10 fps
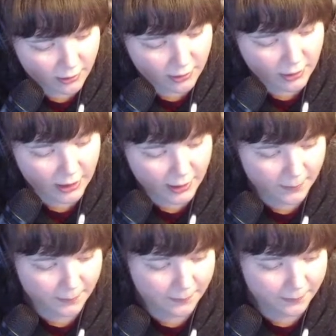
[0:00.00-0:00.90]

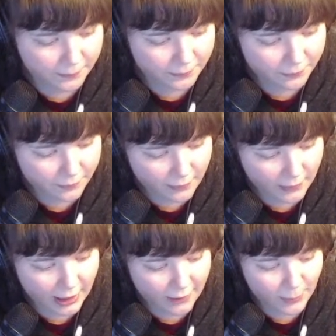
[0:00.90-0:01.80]

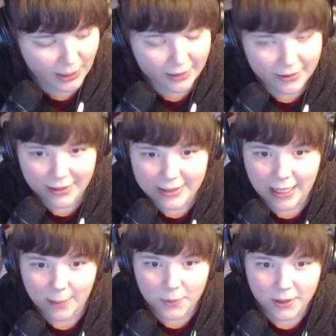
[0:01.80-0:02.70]
have bad things
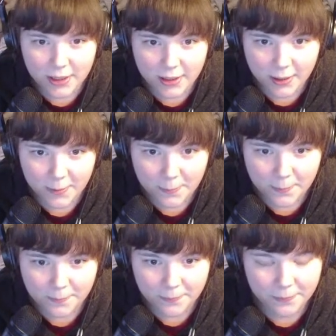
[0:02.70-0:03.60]
happen to them
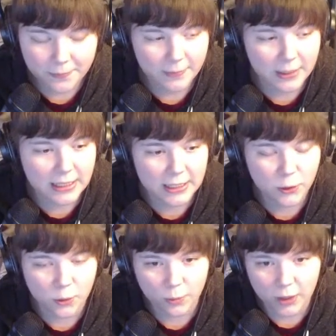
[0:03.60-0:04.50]
that they
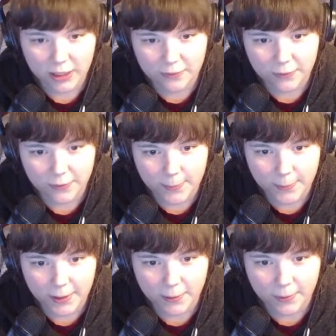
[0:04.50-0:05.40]
don't recover from
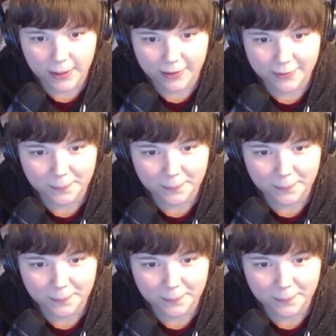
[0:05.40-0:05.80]
right away.